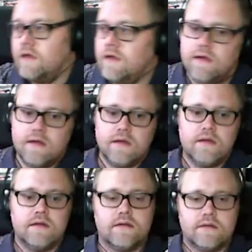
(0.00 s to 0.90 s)

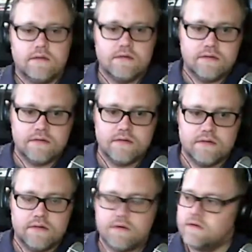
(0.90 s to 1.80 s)

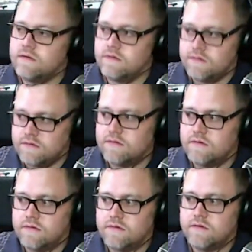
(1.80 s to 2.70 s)

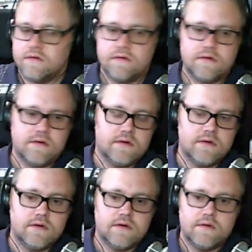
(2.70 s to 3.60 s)

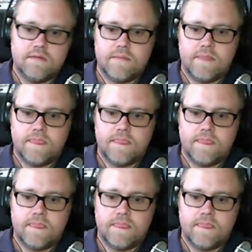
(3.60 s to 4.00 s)
No words are spoken by the person on screen.